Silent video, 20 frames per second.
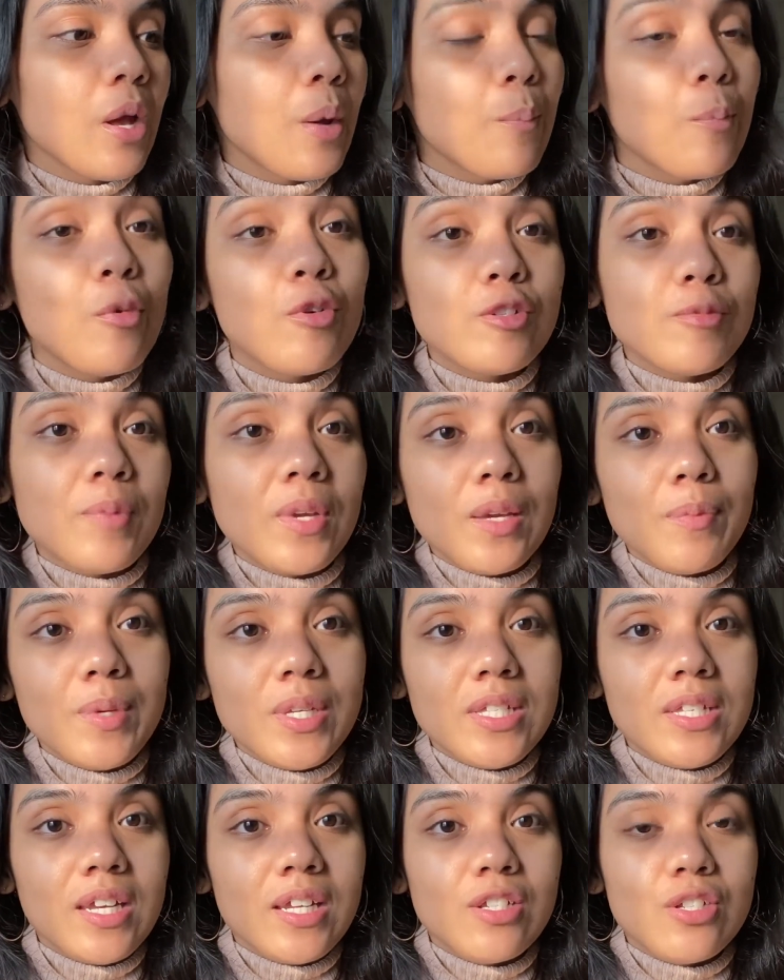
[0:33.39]
most
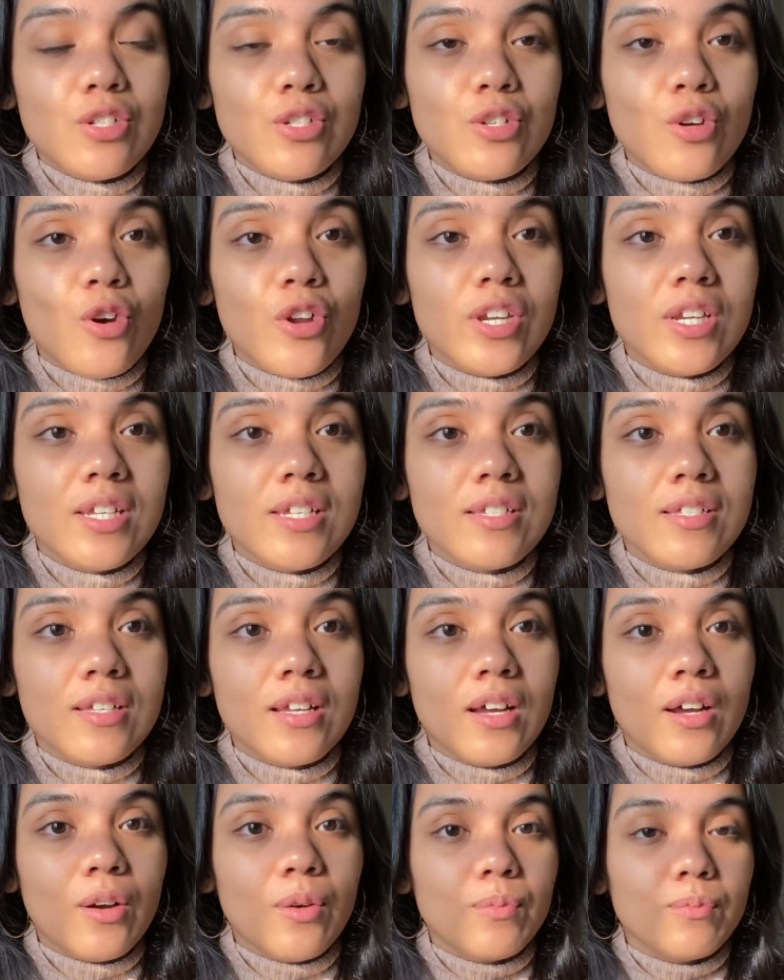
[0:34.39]
babies get jaundice
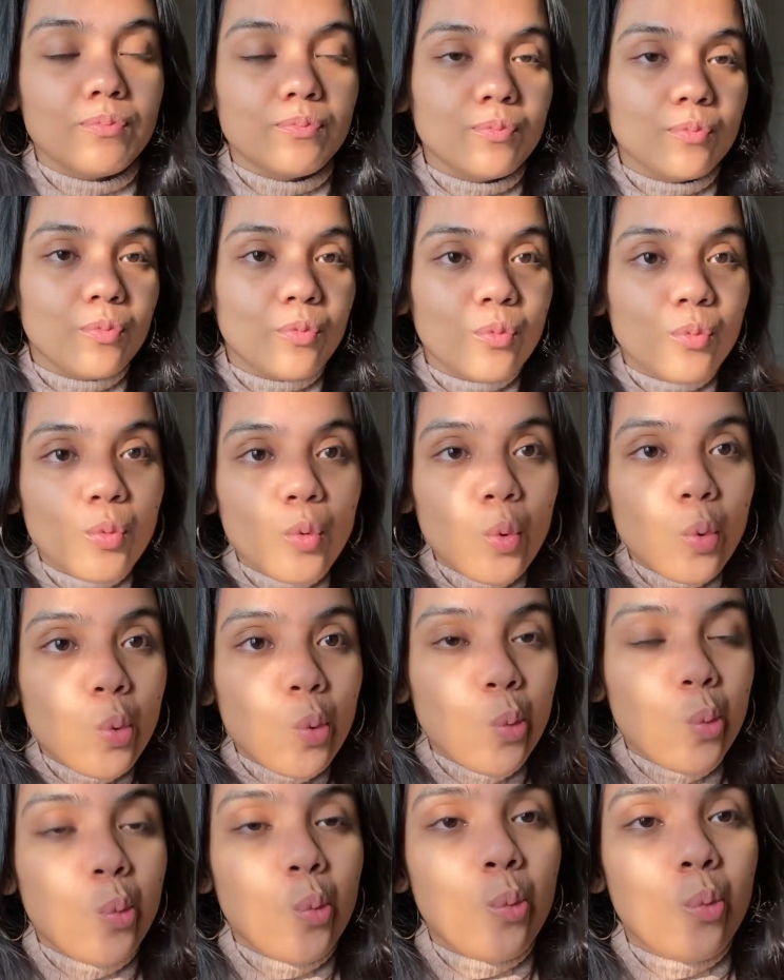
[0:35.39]

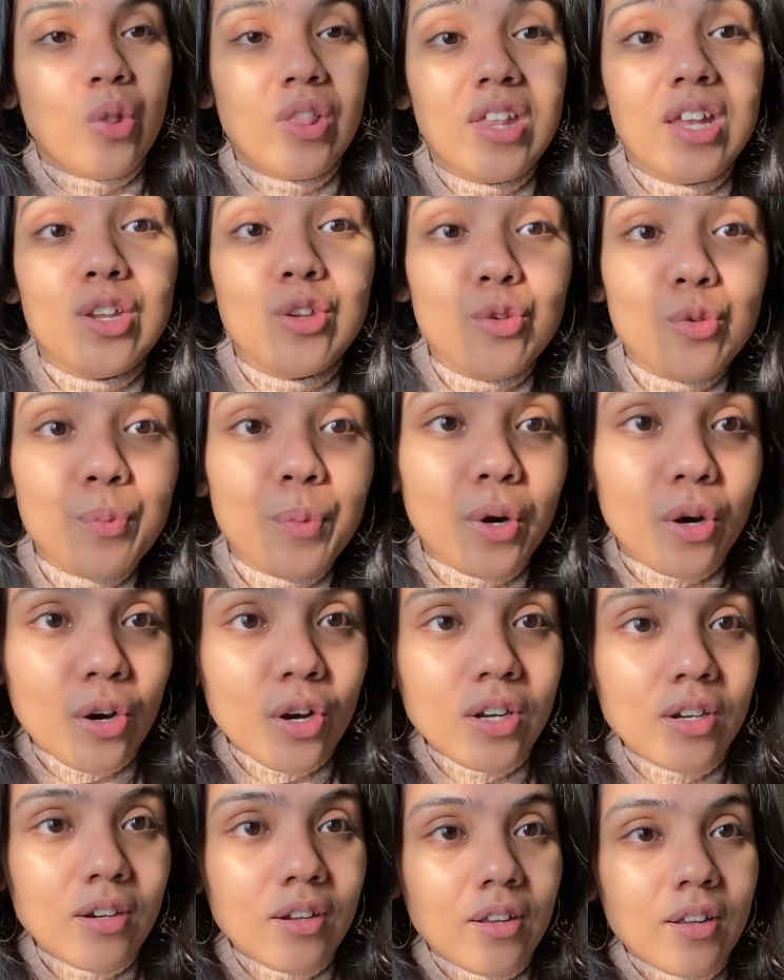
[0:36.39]
when they're
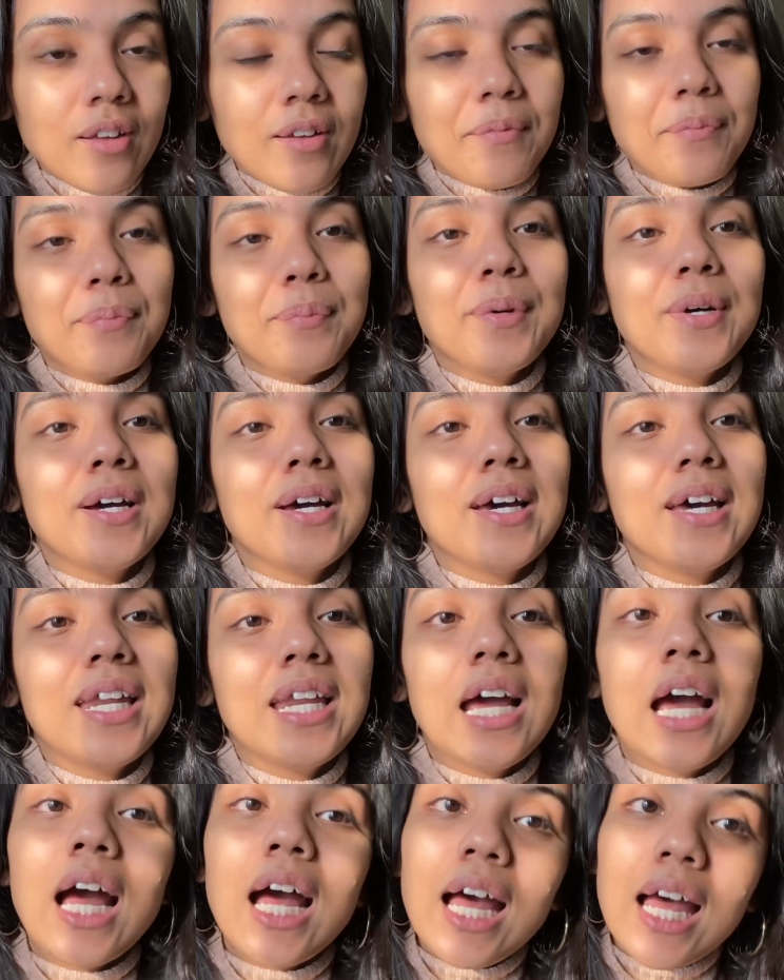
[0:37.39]
newborn, but
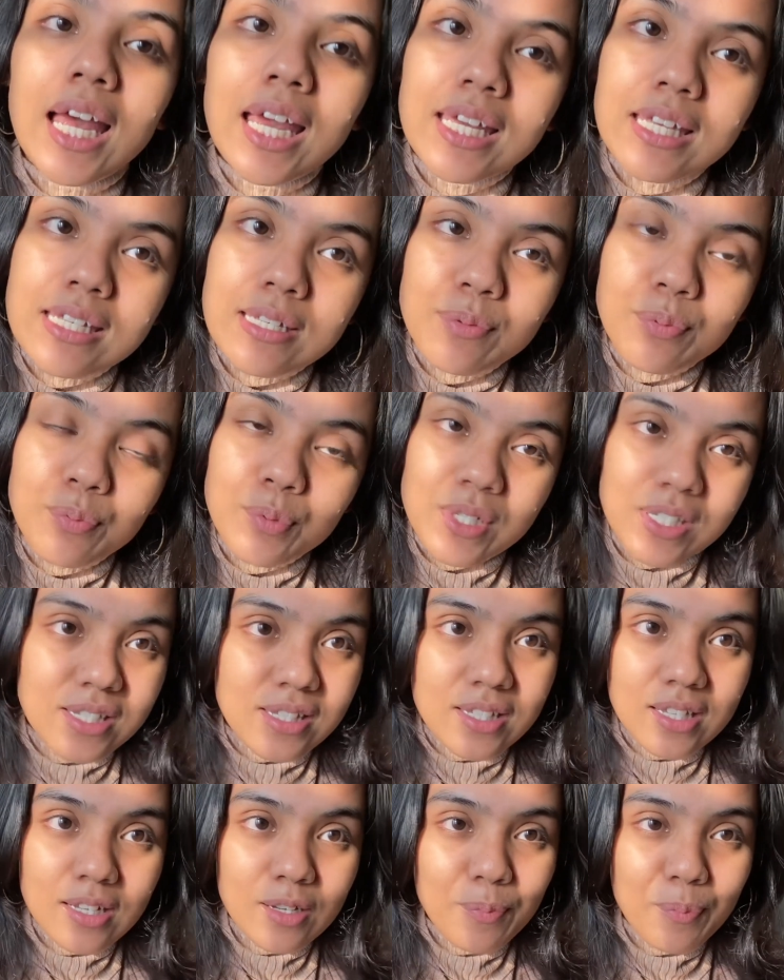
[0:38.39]
I was
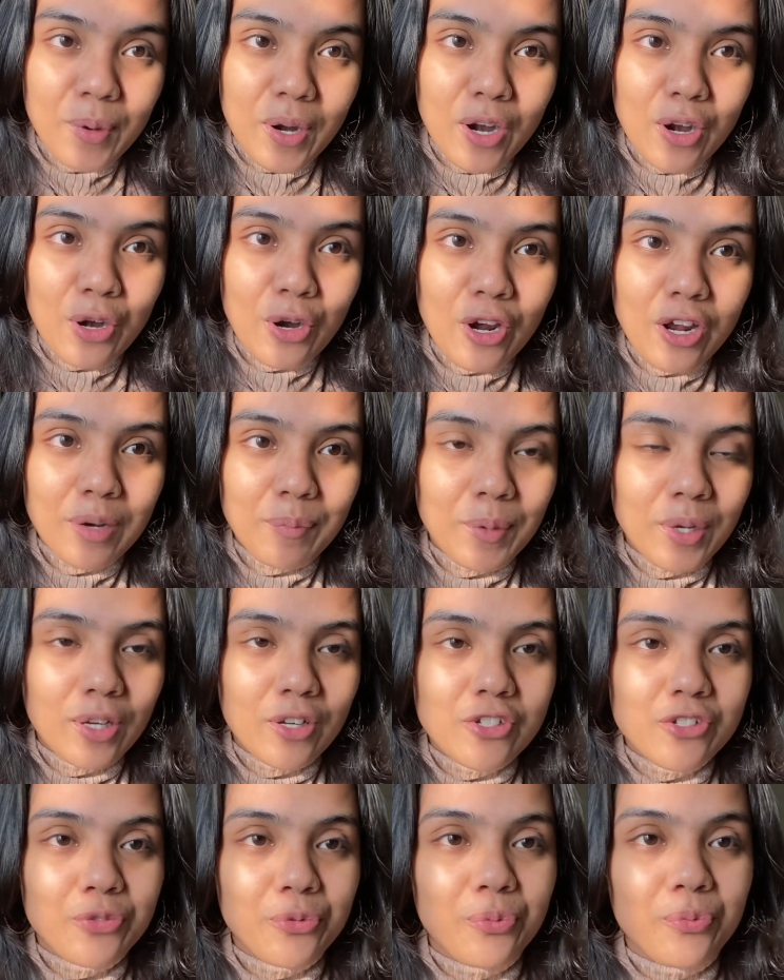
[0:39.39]
still paranoid
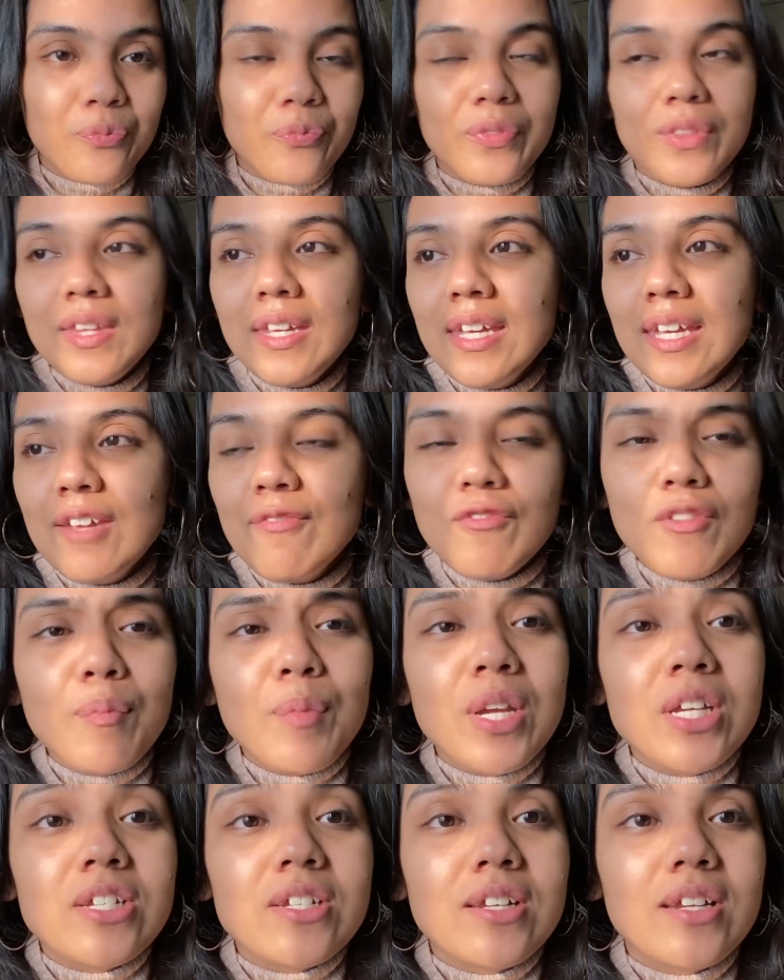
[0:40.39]
because of the
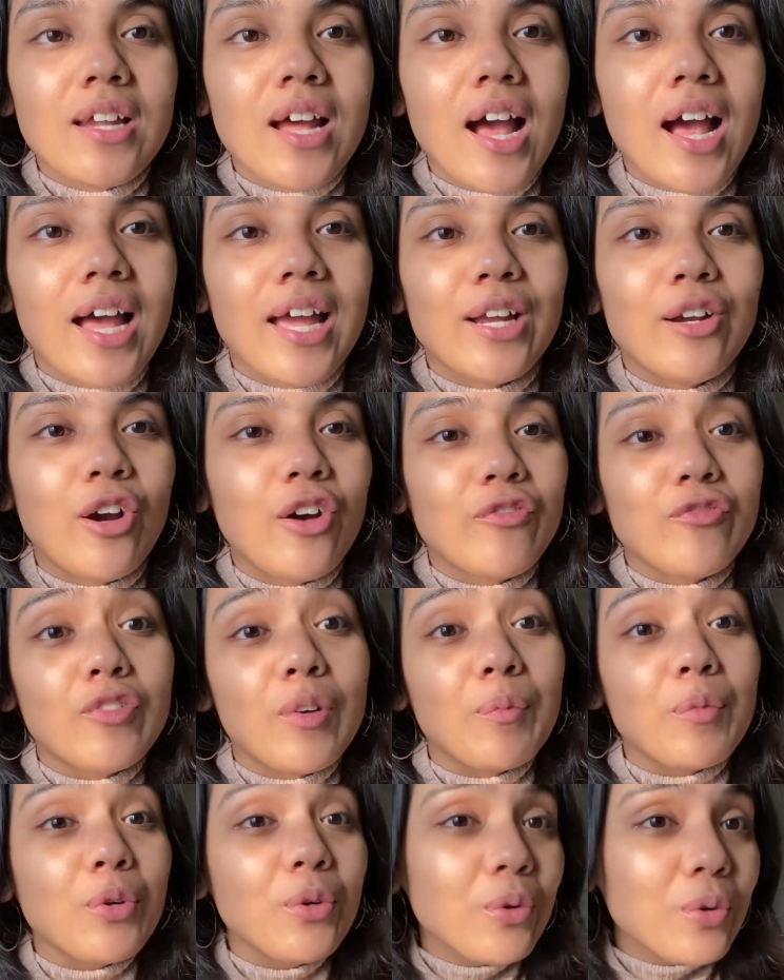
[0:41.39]
information I got
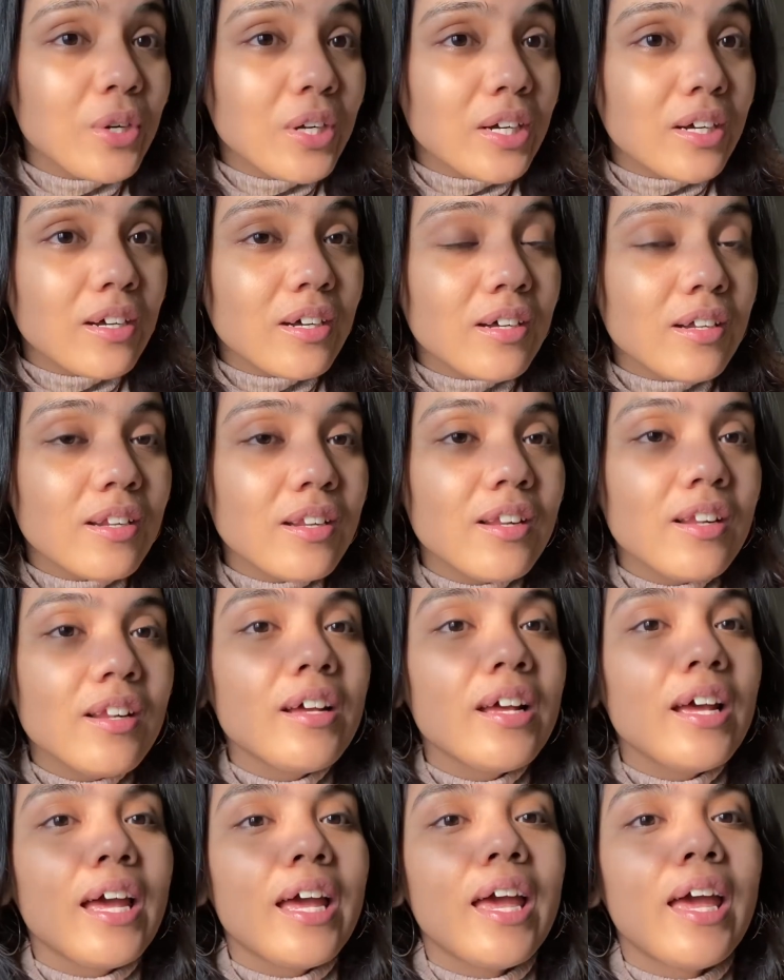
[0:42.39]
from Google
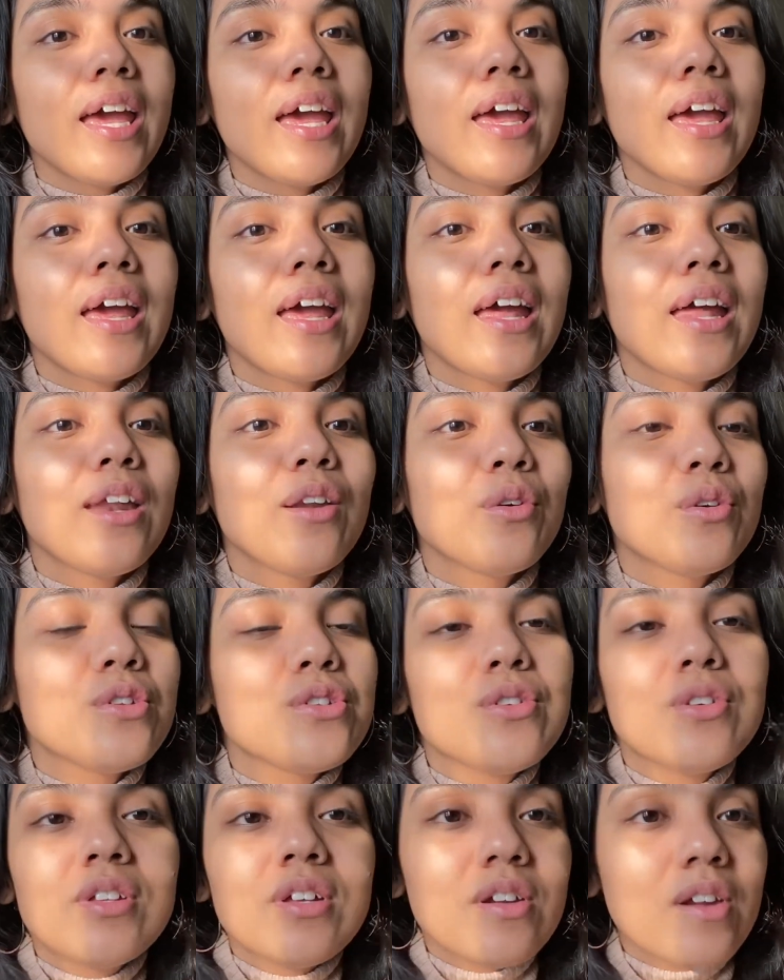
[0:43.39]
and
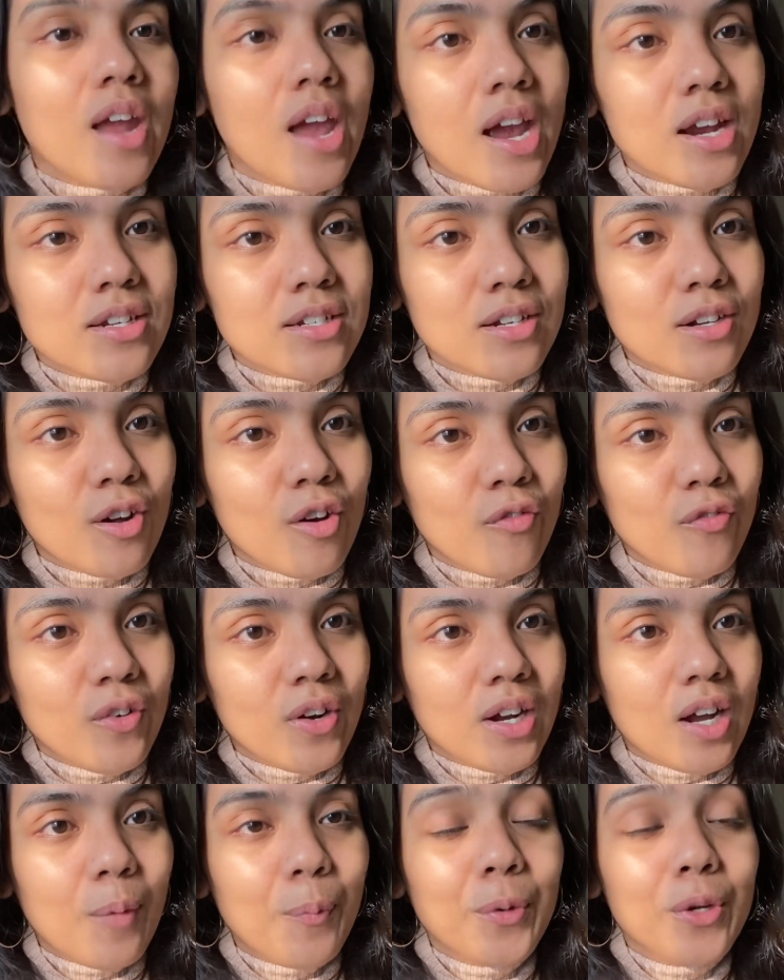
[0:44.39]
also the reaction of
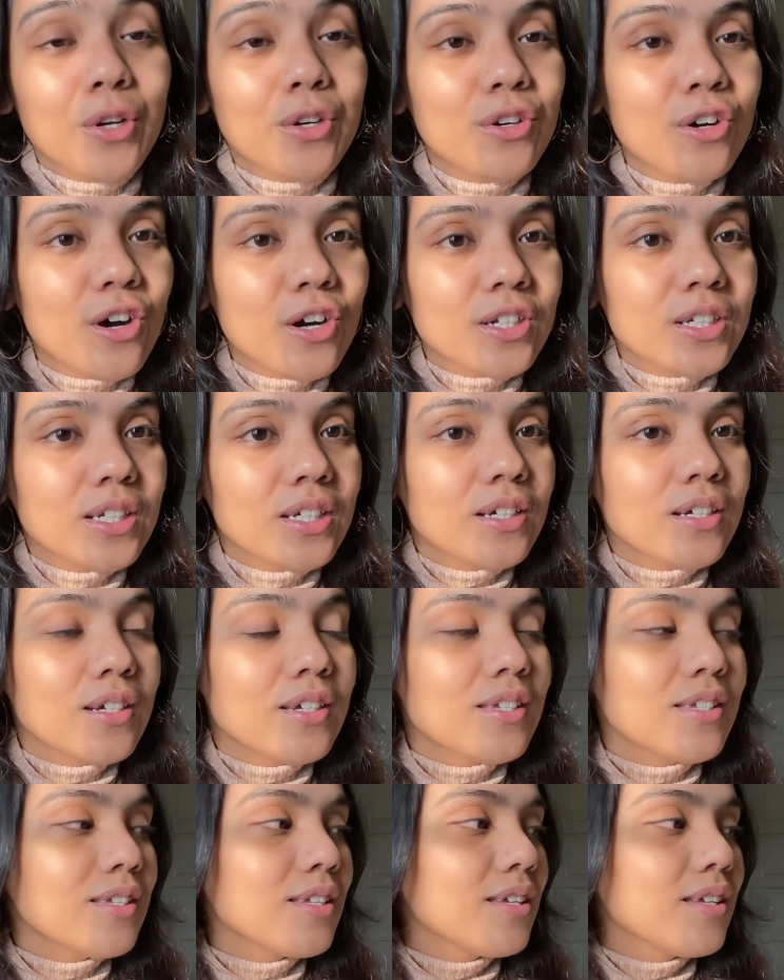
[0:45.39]
a couple of doctors.